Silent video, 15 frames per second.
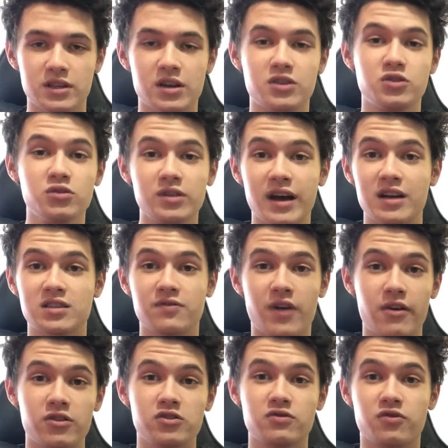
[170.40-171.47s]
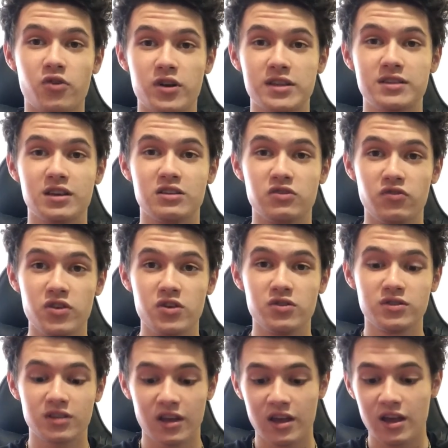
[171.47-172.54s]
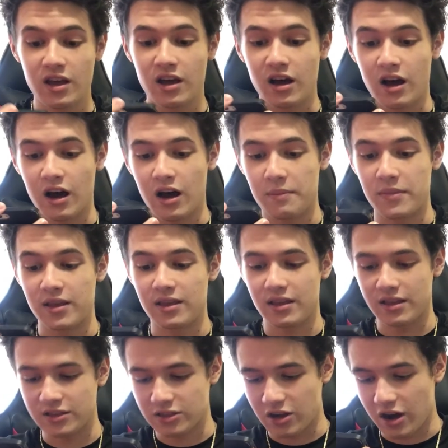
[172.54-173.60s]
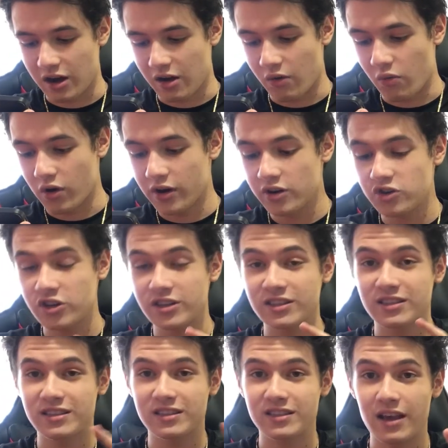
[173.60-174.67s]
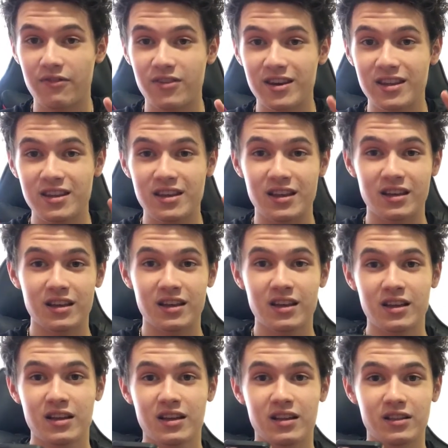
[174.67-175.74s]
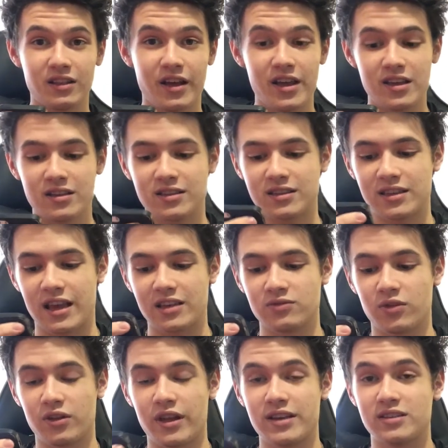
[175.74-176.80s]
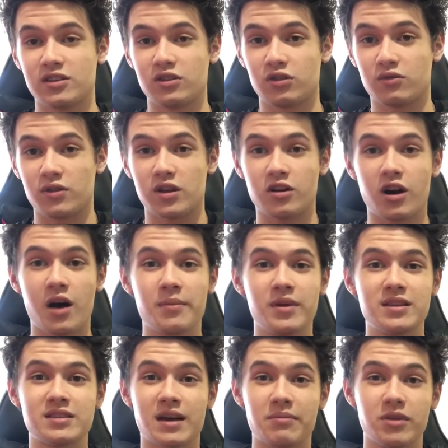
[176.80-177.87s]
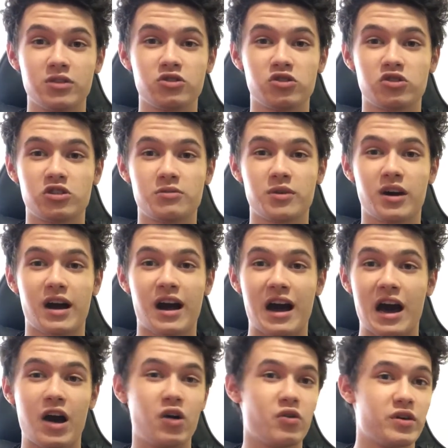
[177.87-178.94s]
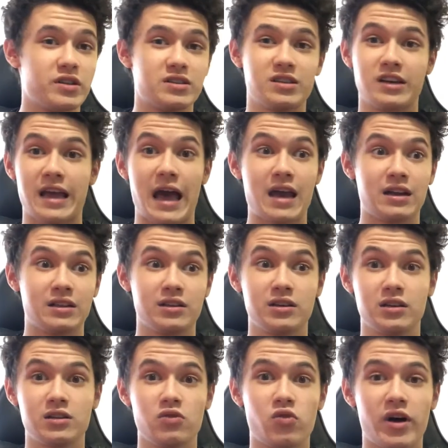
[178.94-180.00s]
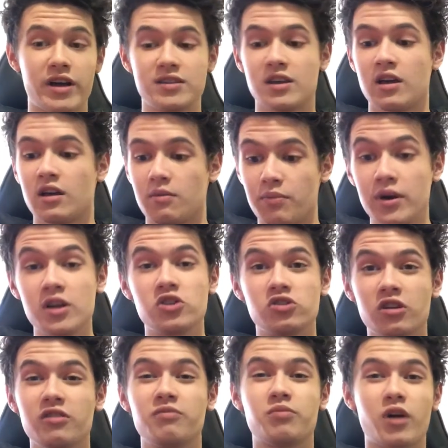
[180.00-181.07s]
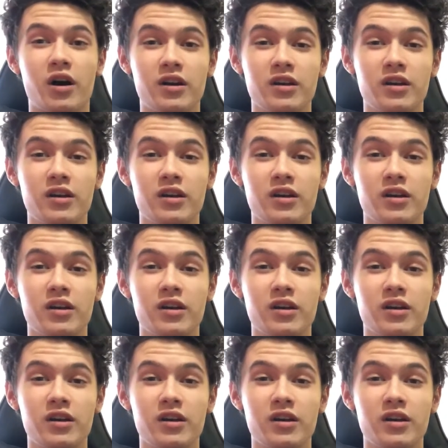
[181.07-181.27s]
got 2,546 views. Um, it's got 170 likes as well as three comments. I'm not too sure about how it's done analytically wise, but it should have brought